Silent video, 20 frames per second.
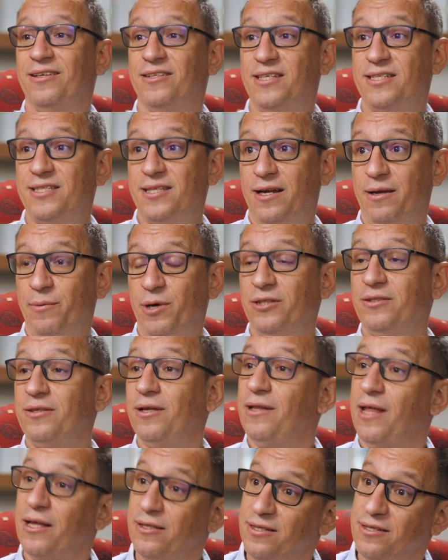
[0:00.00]
this element.
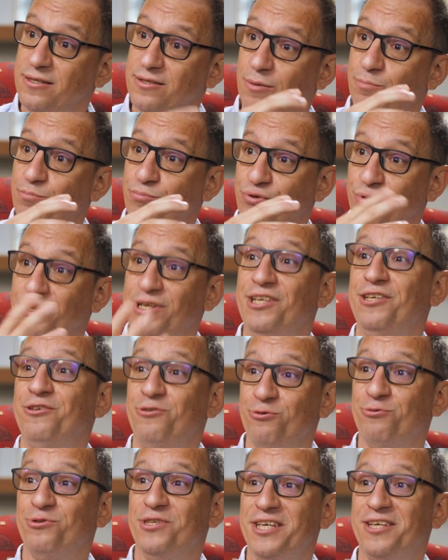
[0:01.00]
That is a pretty
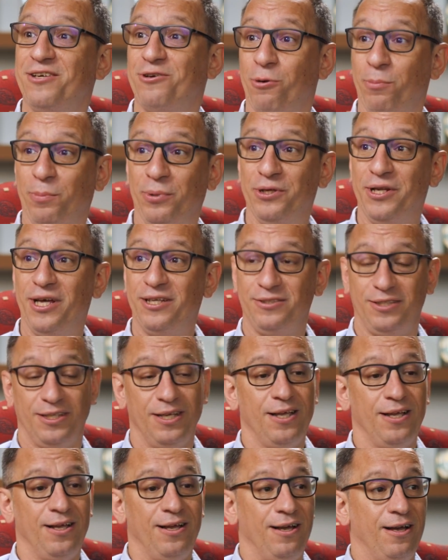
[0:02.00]
unique component
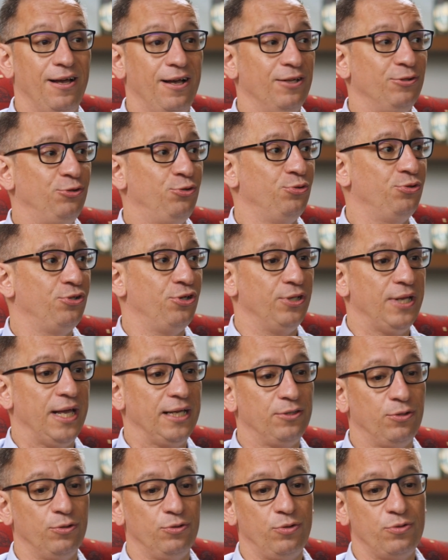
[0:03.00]
to
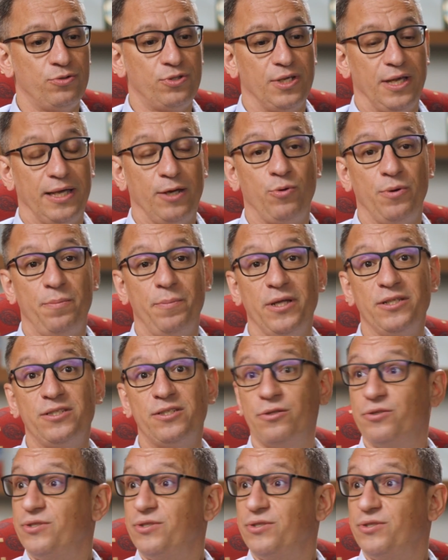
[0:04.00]
connect those equipments.